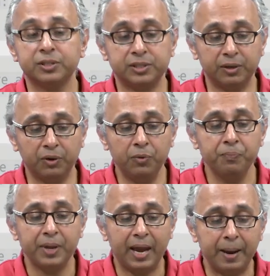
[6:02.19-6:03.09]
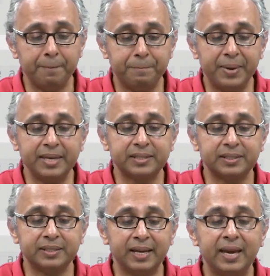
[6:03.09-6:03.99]
zero and
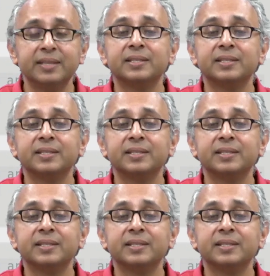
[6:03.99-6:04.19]
best days